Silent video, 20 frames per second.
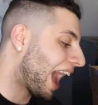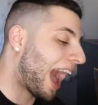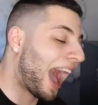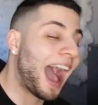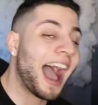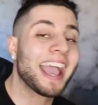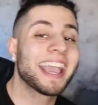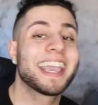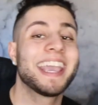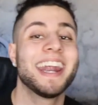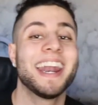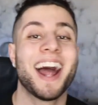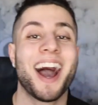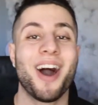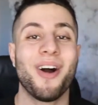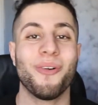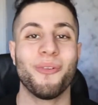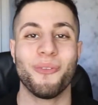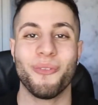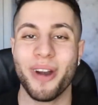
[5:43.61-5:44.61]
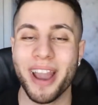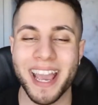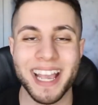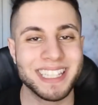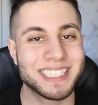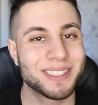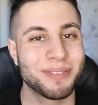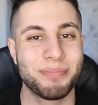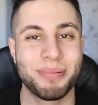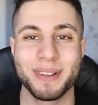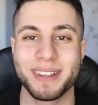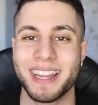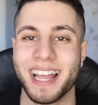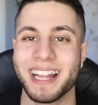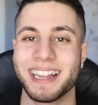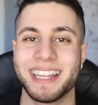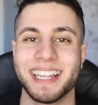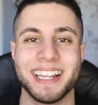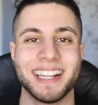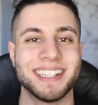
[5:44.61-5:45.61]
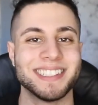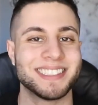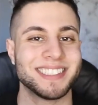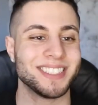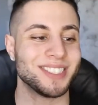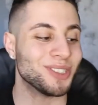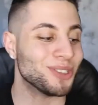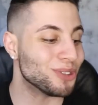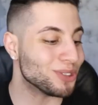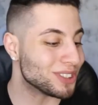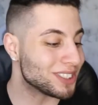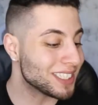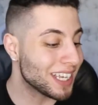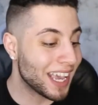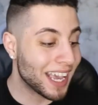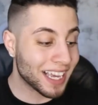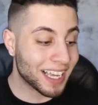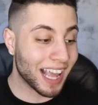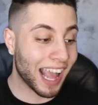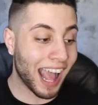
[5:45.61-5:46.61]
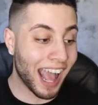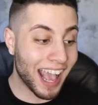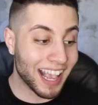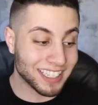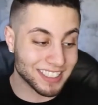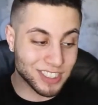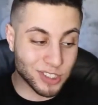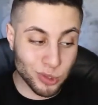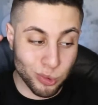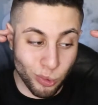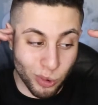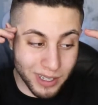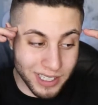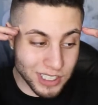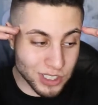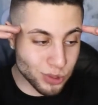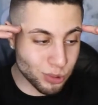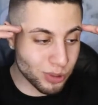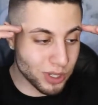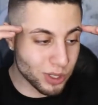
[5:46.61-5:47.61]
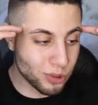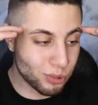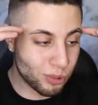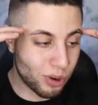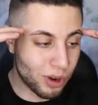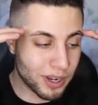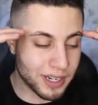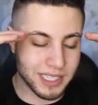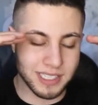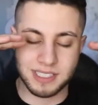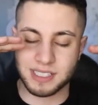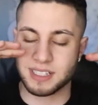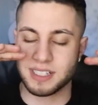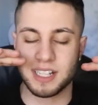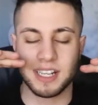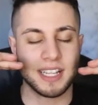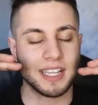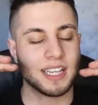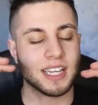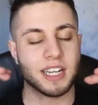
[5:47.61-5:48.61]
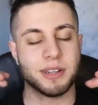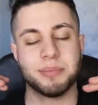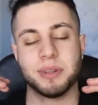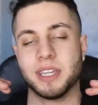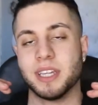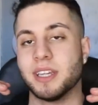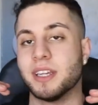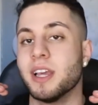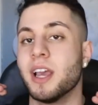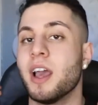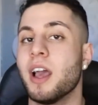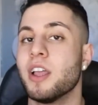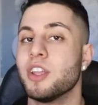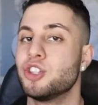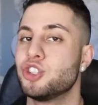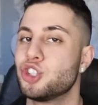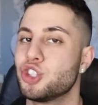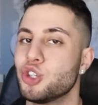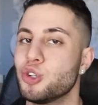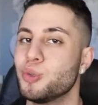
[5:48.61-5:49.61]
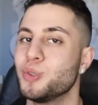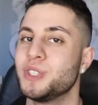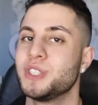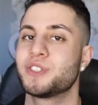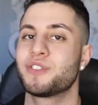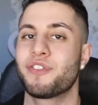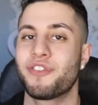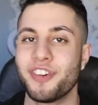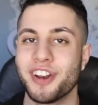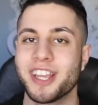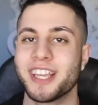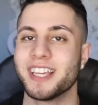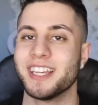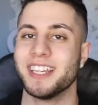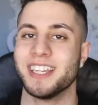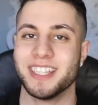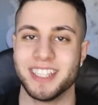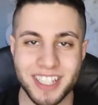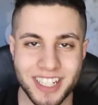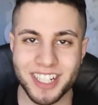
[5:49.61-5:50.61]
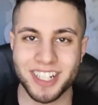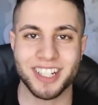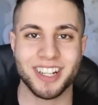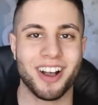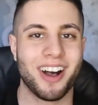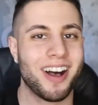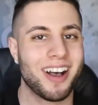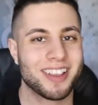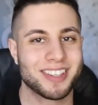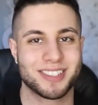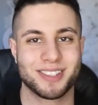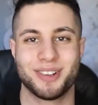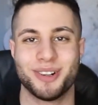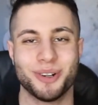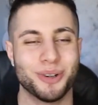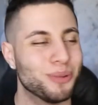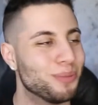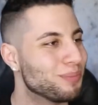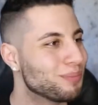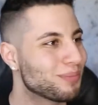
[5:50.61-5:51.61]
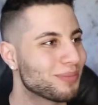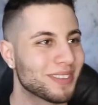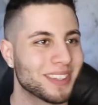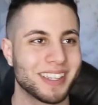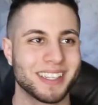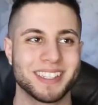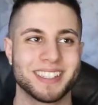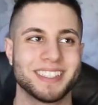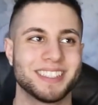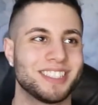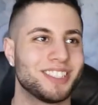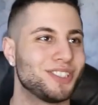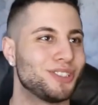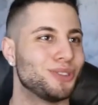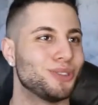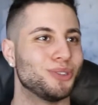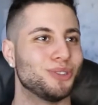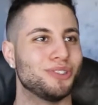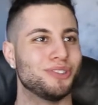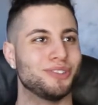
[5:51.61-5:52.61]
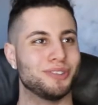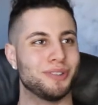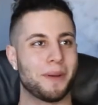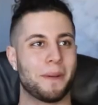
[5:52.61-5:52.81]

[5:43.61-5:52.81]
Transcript: I cannot wait to put that thing into use. Guys, 2021 is literally gonna be Gewie's freaking year, y'all. So, shoot.